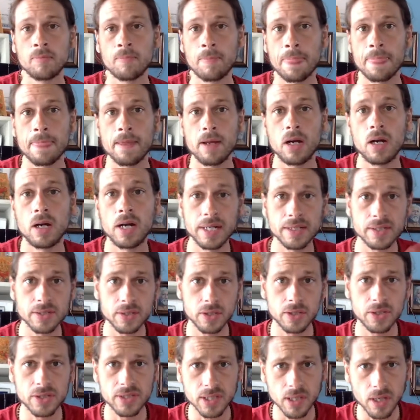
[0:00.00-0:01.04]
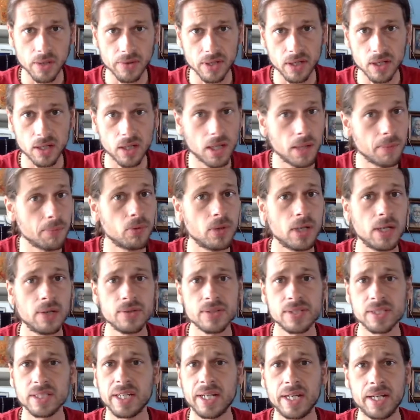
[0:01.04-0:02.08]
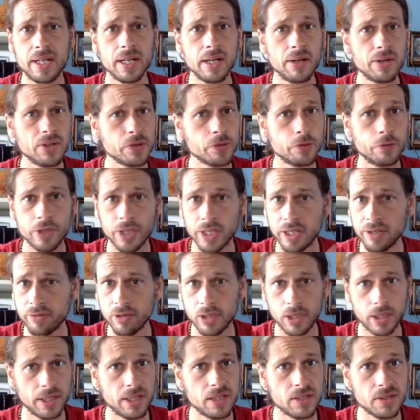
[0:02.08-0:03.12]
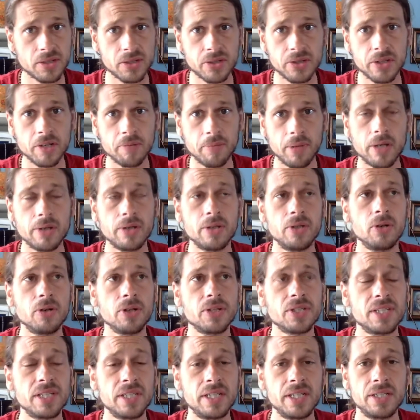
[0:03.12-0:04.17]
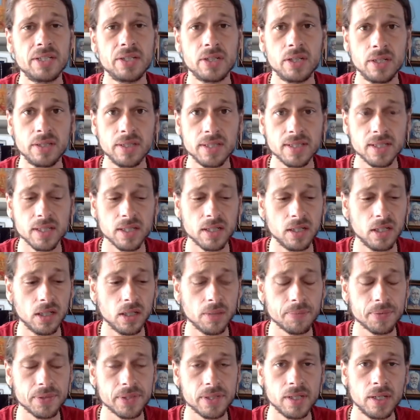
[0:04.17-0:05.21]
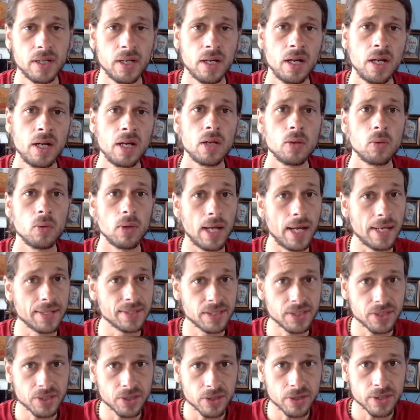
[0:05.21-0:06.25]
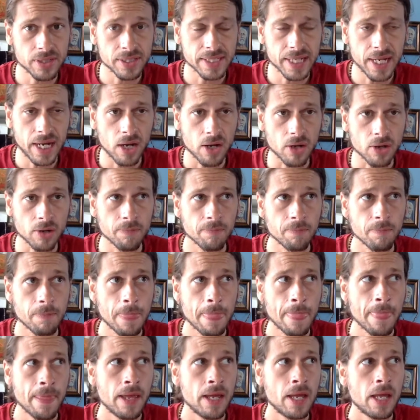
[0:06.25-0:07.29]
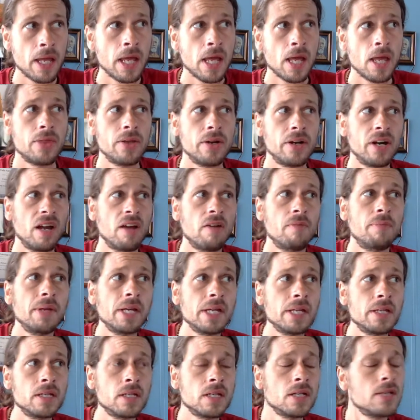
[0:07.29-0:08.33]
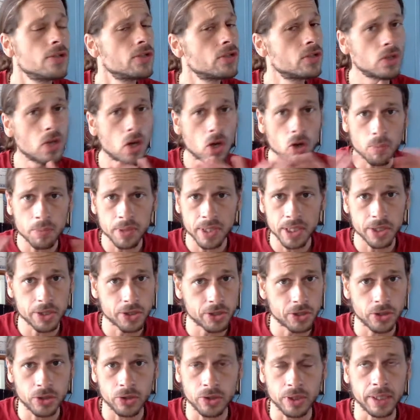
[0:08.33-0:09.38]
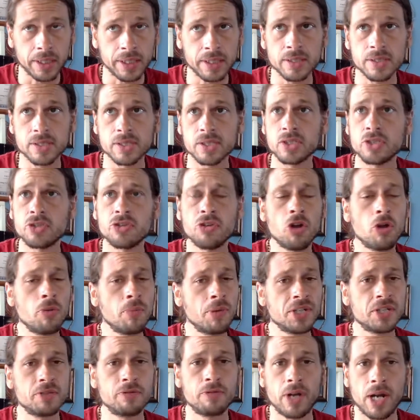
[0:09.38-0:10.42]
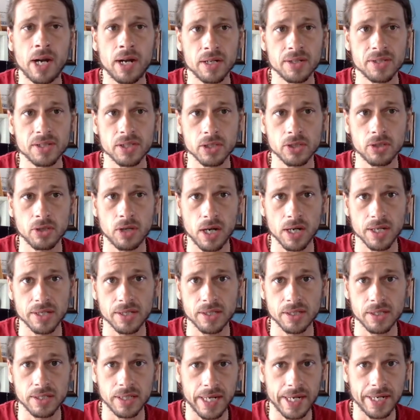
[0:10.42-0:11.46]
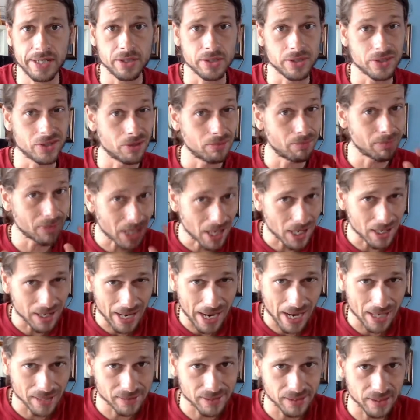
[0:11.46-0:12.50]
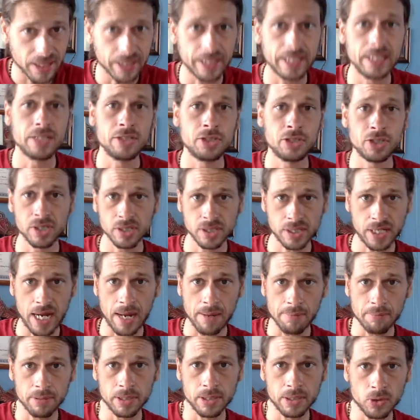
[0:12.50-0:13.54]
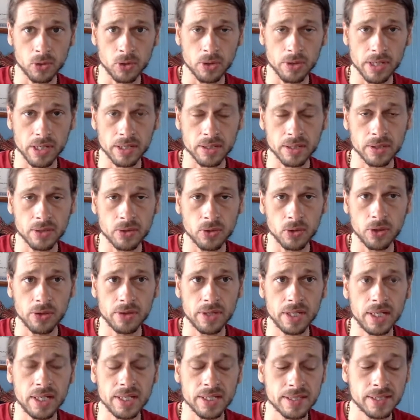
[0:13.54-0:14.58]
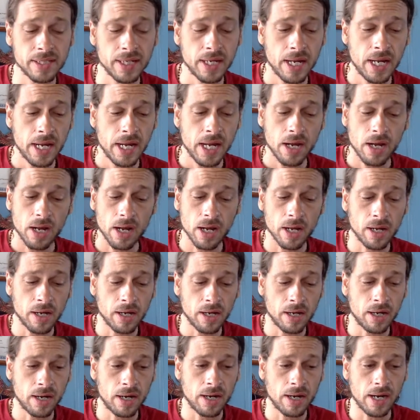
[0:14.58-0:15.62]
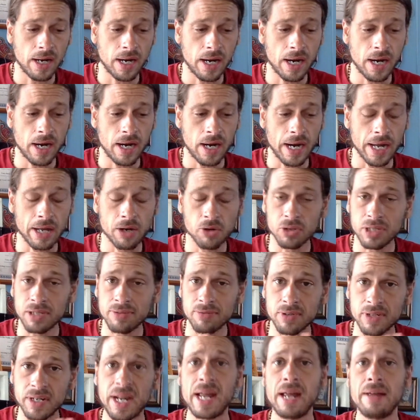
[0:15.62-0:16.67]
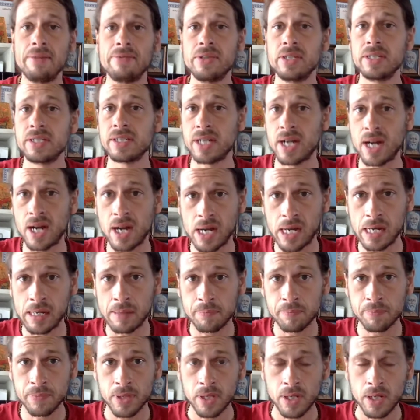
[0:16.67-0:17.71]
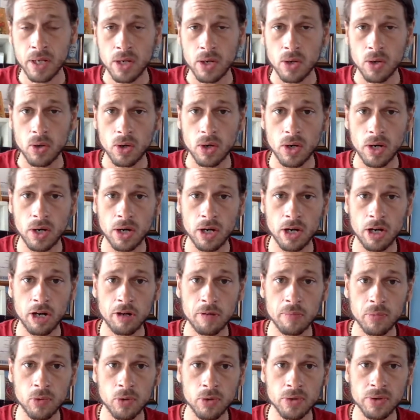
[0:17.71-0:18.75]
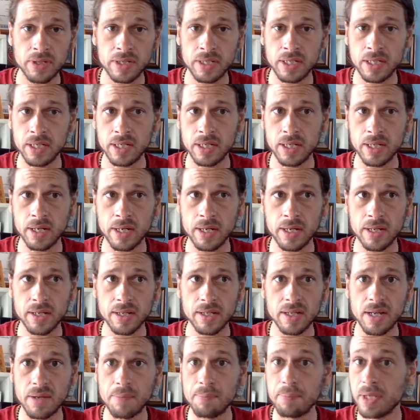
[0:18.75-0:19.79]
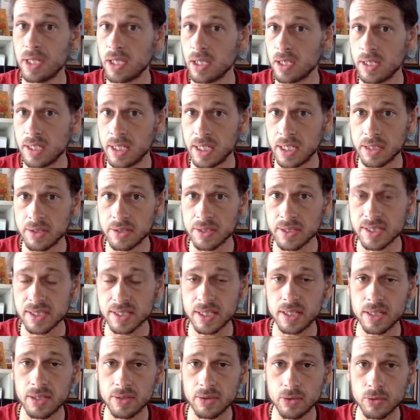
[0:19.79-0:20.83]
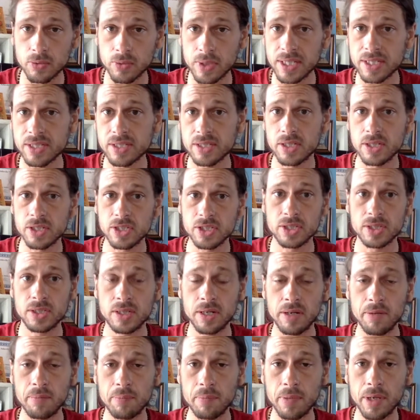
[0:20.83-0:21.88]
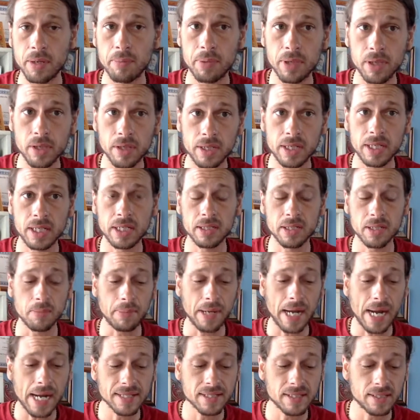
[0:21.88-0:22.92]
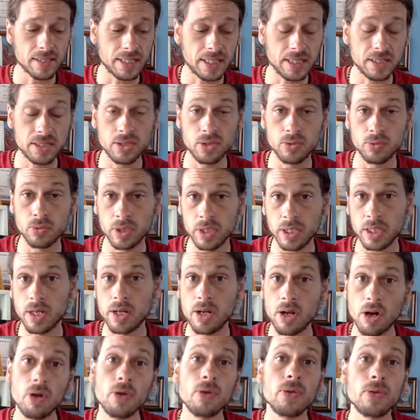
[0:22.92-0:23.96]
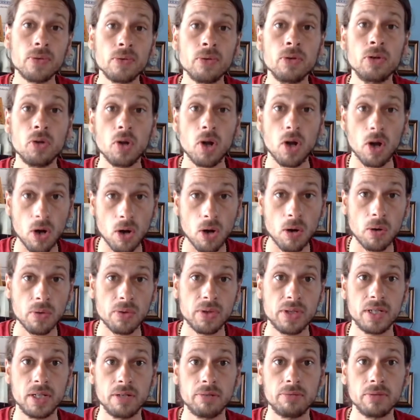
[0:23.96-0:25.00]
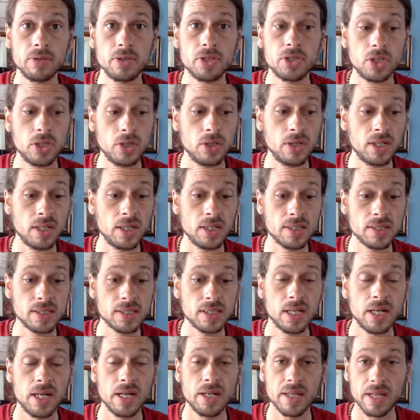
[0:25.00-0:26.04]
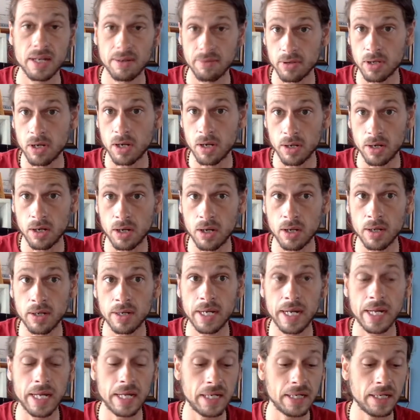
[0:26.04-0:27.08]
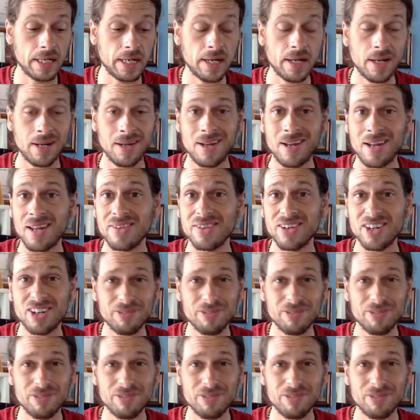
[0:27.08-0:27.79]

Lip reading: All right, so you saw the clip where I was saying I was very, very concerned about New York City during this eclipse. Well, as it turns out, there have been so many shootings, so much violence across the nation. So I'm not acting like it just happened in the Northeast. I don't even have the time or the ability and the research ability and capacity to really go through all the different shootings that have gone on. And there have